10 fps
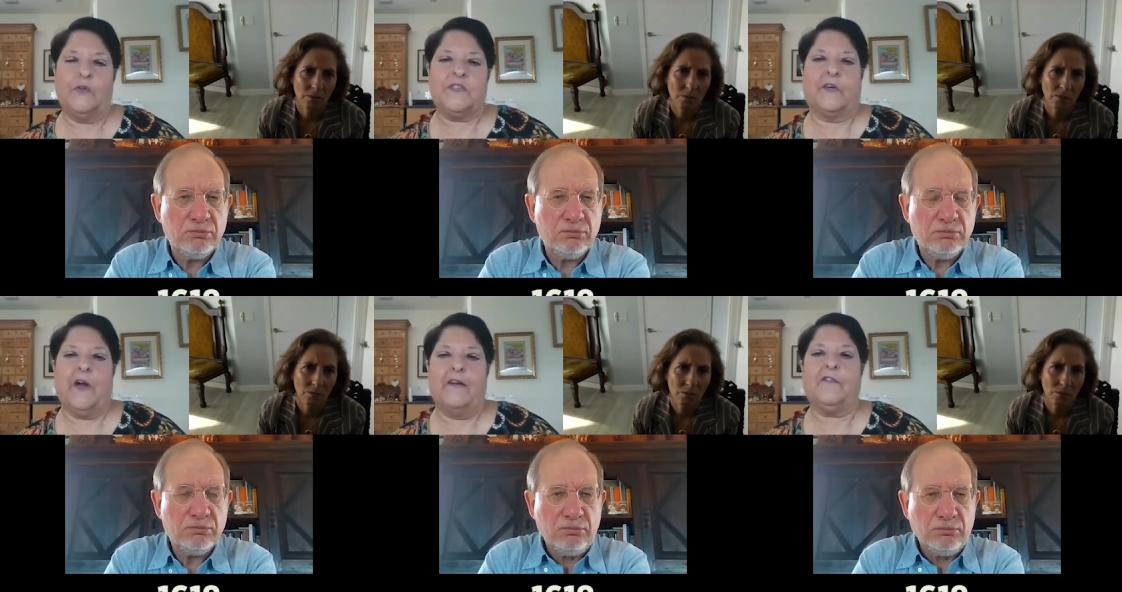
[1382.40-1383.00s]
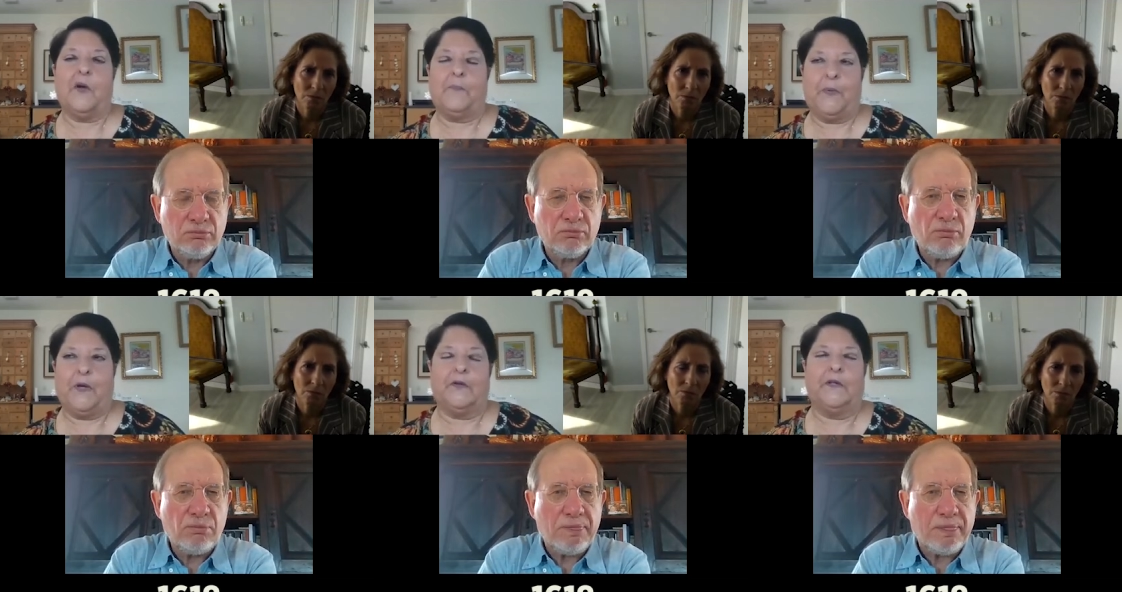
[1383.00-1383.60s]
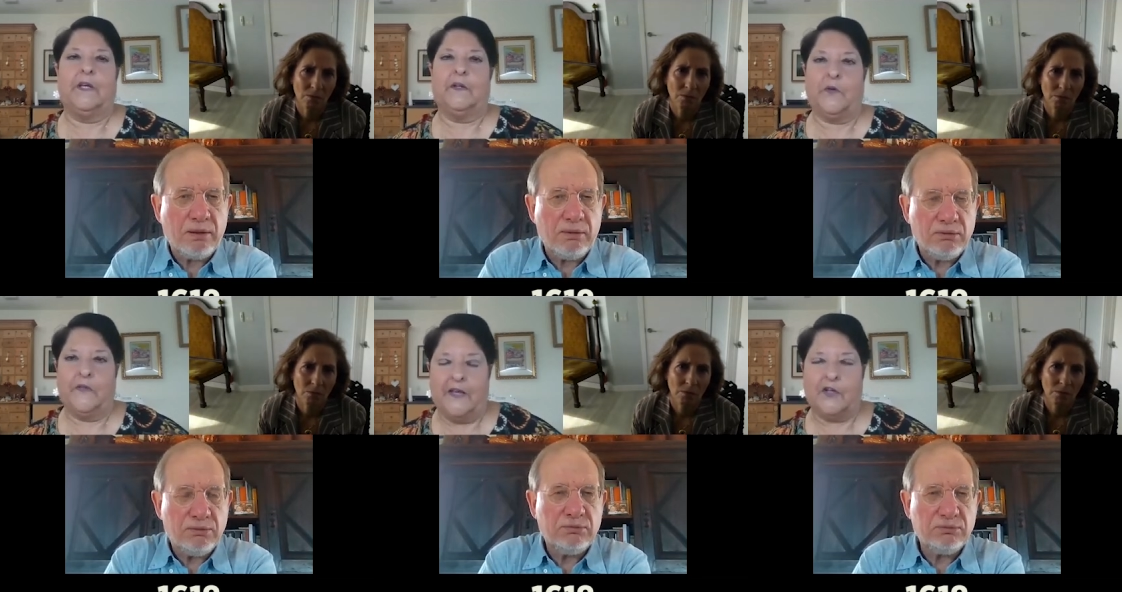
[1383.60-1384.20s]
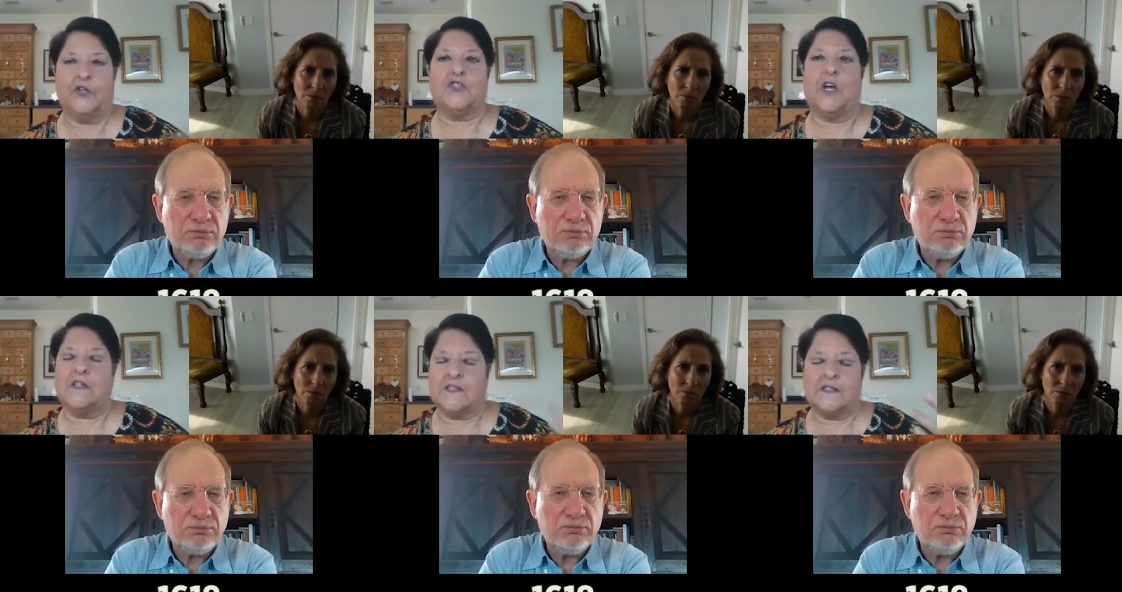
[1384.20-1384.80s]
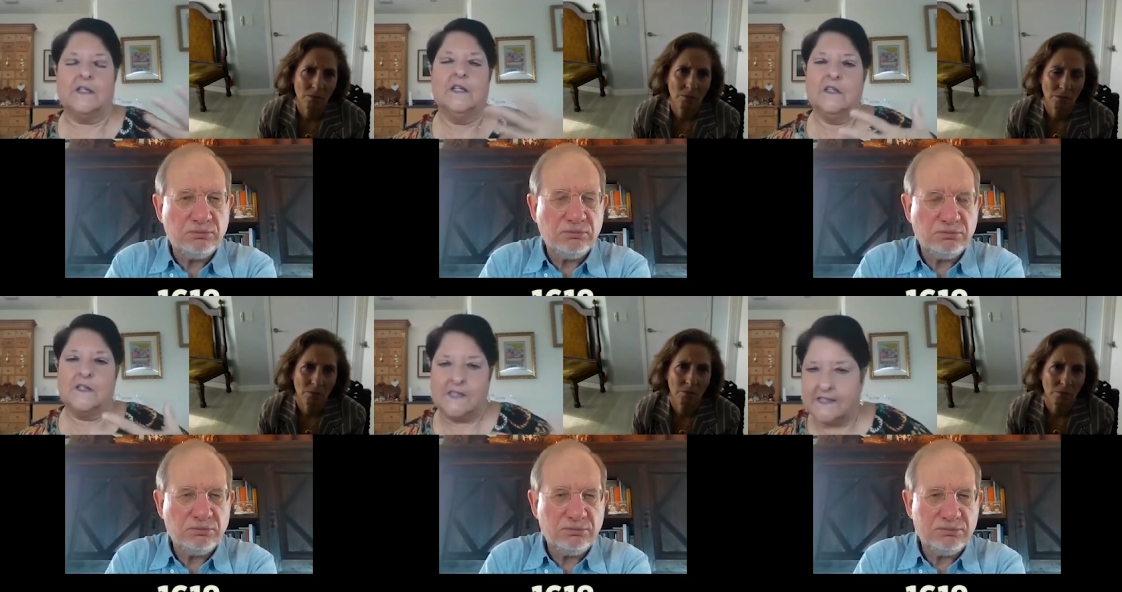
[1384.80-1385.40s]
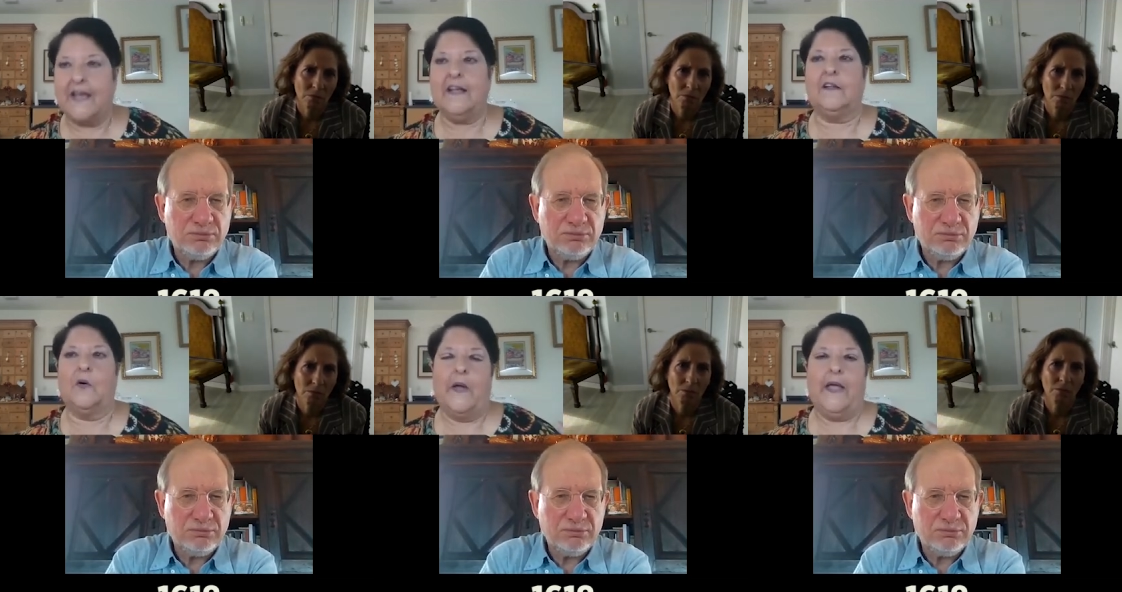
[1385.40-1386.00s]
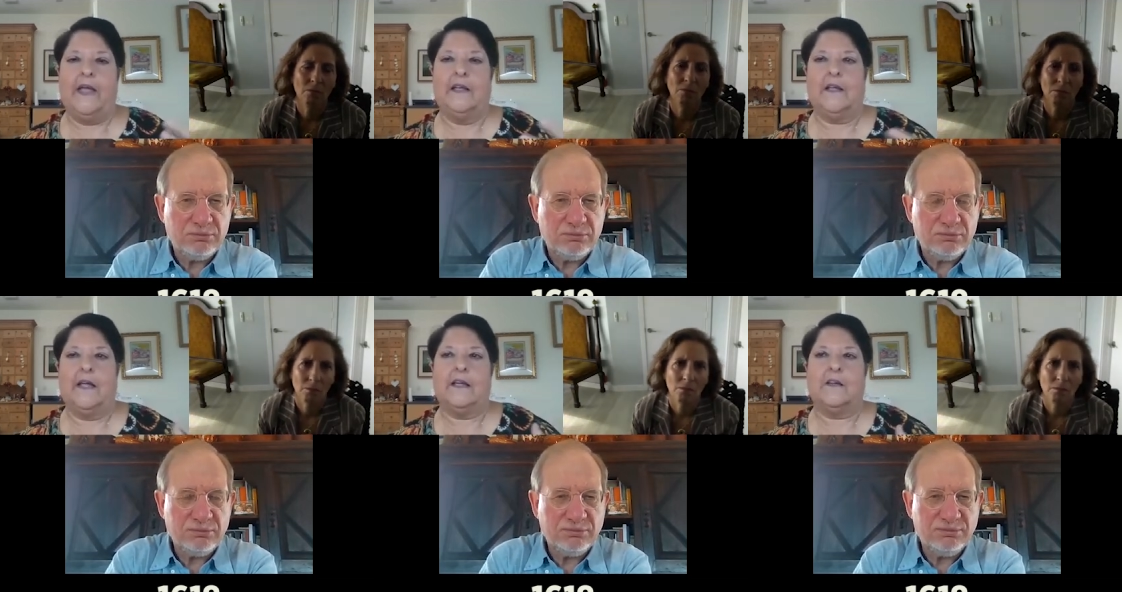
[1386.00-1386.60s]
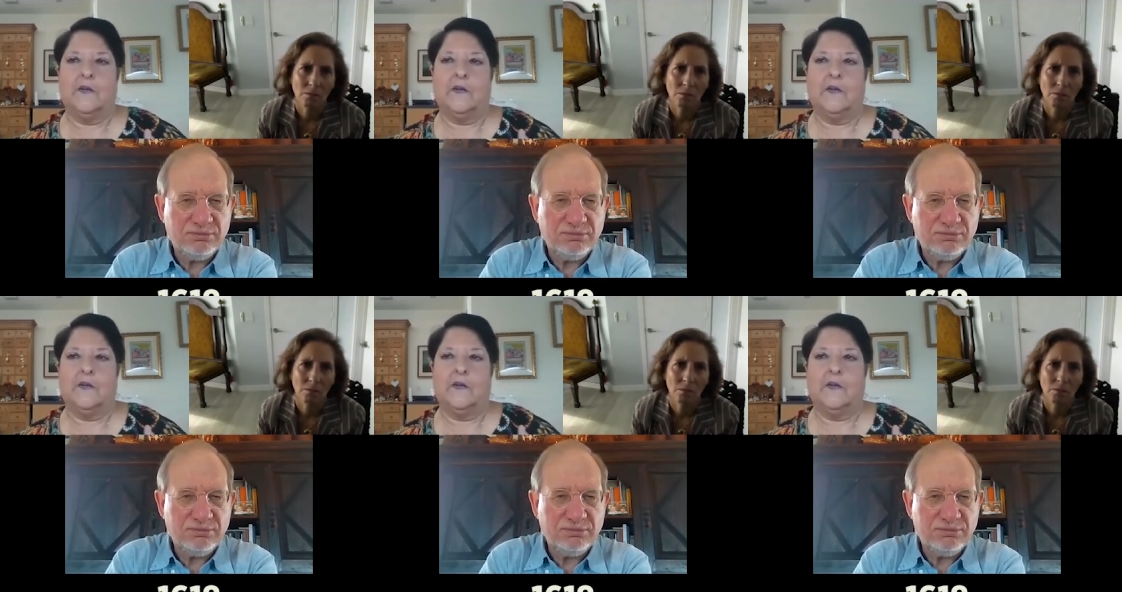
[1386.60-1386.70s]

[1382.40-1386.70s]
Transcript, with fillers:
Speaker 1: was there ever a period where they could just sail away like